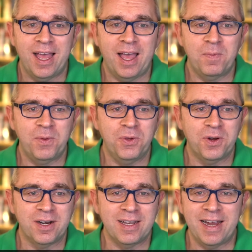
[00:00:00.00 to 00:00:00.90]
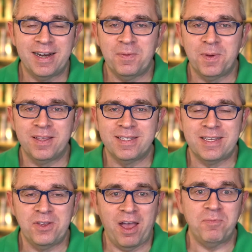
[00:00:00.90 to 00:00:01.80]
you're learning with us
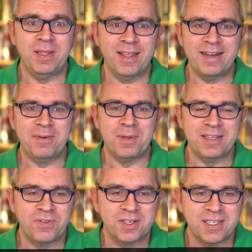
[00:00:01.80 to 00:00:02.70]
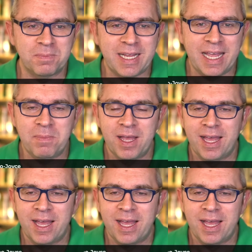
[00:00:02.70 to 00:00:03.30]
and you have been learning with us for some time.